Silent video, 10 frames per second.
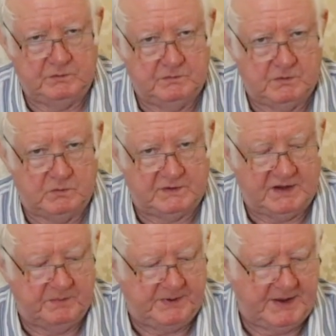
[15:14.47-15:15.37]
you might want to
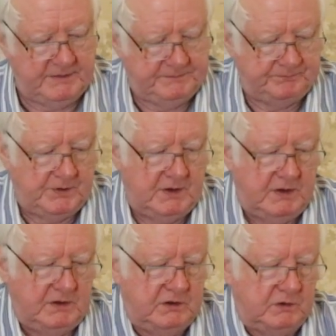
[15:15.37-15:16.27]
get a pen.
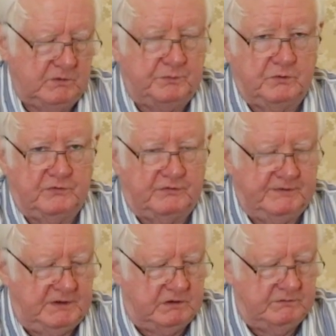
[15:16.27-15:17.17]
You can always pause the
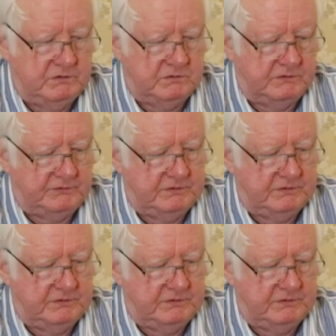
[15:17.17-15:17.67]
video, of course.